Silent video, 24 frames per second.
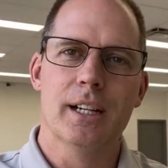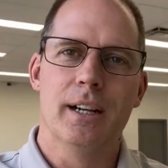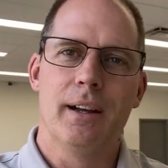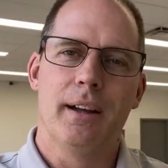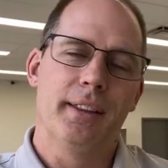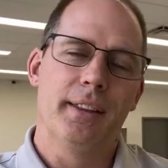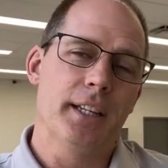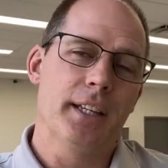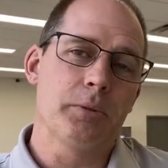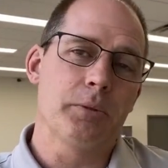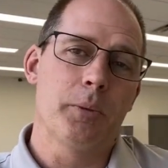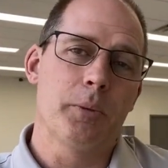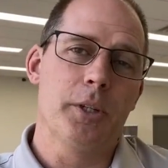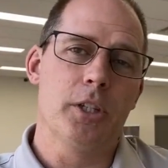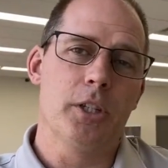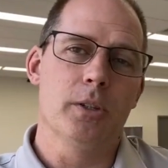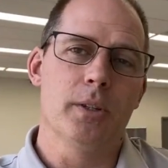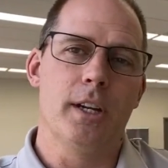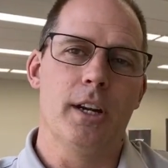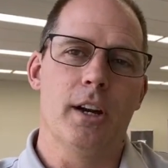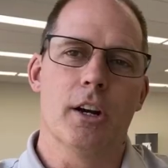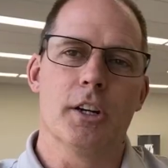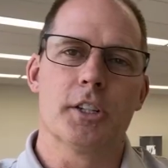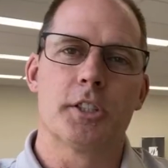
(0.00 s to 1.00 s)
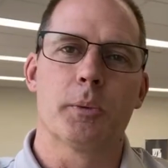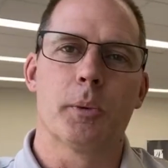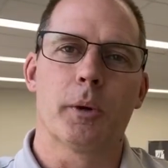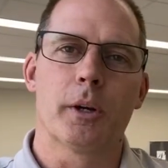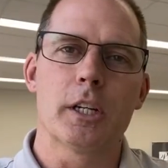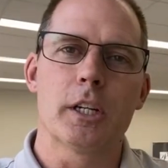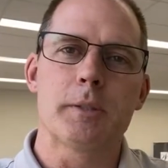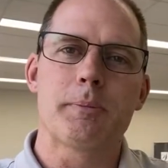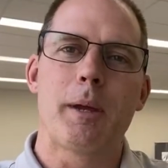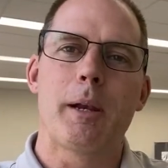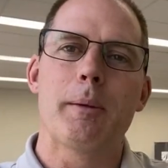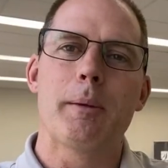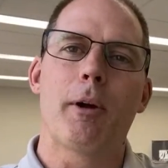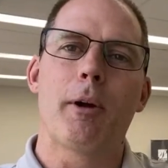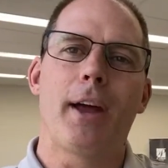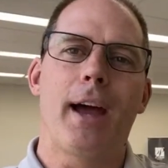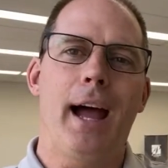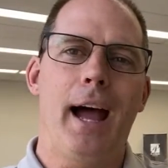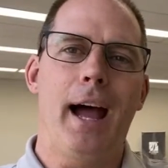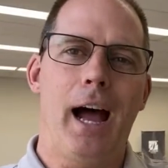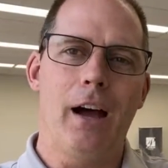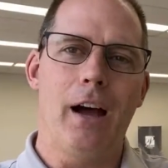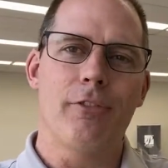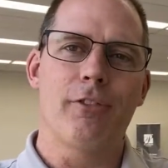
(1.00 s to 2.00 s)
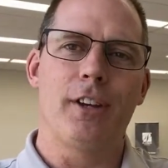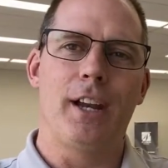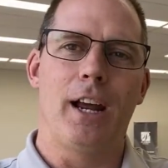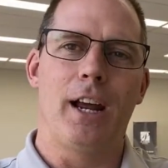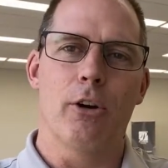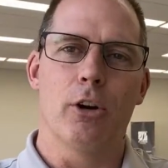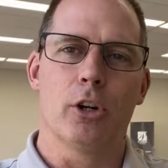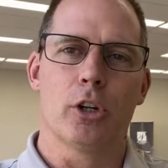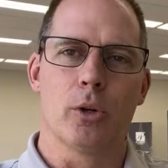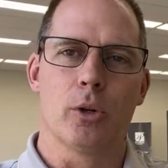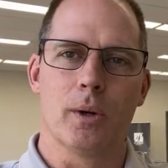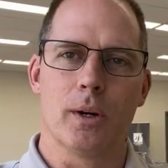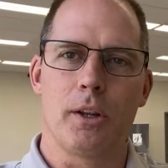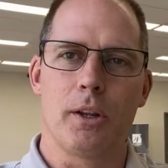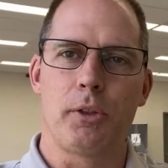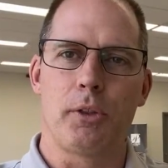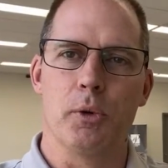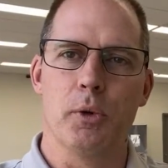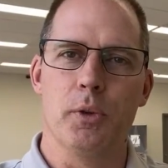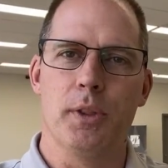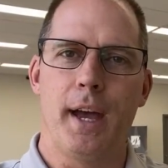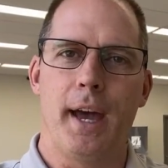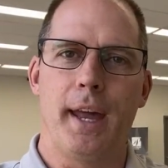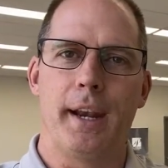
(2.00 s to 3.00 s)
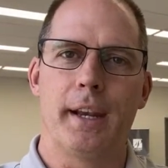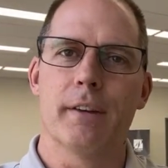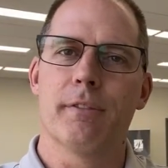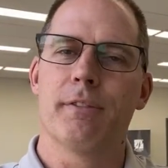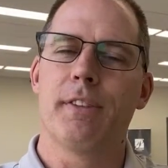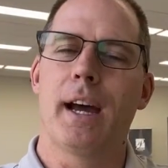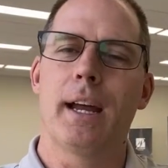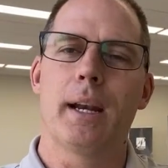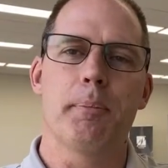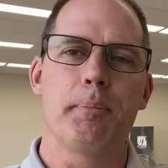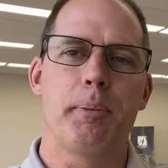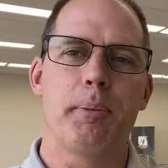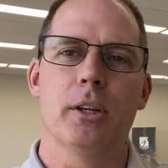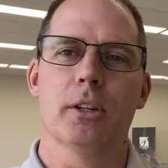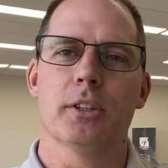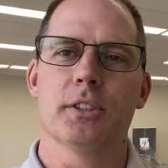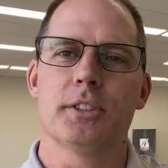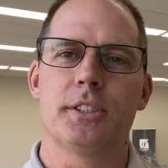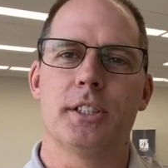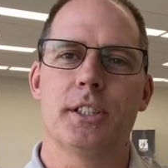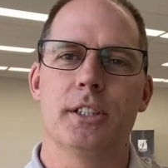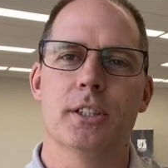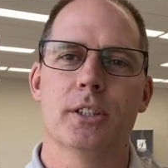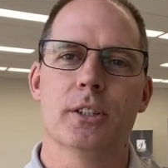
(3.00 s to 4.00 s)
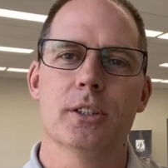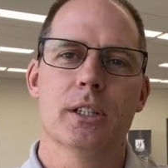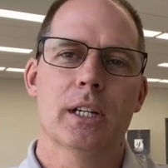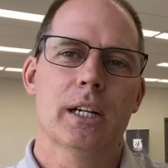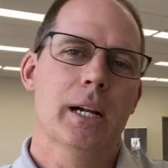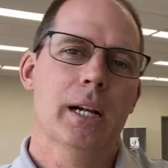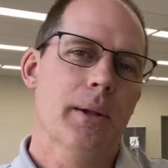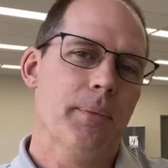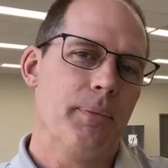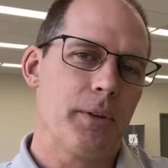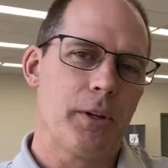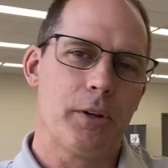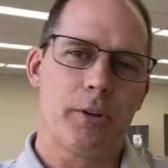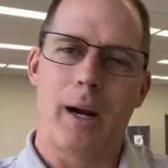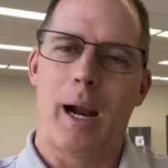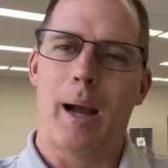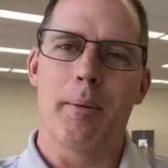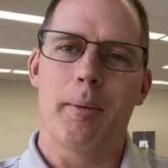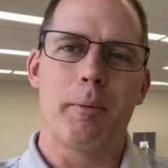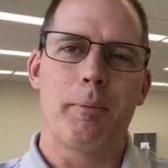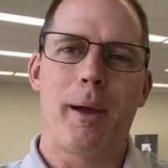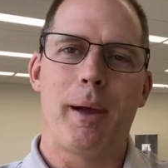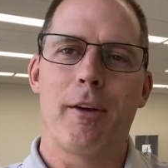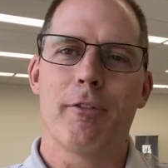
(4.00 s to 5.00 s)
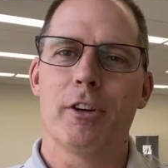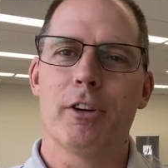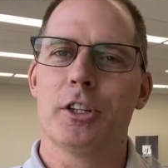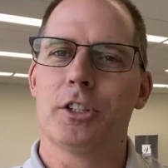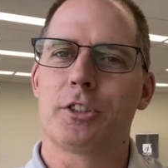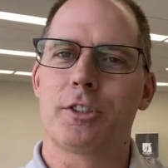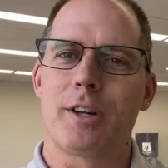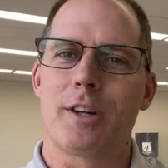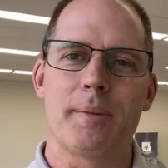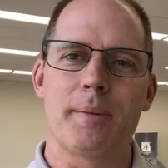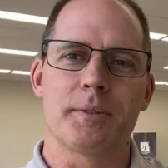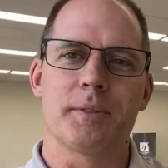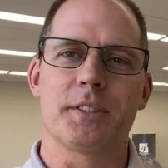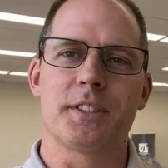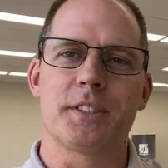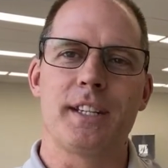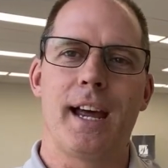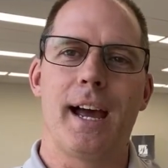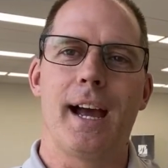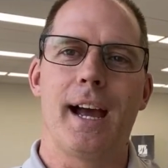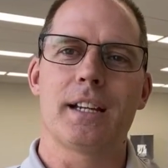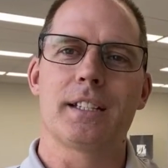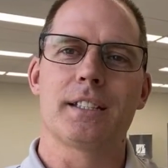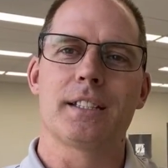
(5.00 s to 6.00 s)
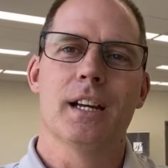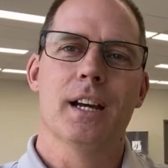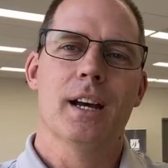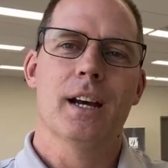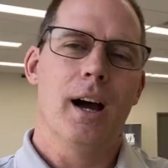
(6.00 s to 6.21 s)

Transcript: That's what we do here. So we're going to spend about a half an hour going through that. And if that appeals to you, grab a beverage, grab some snacks.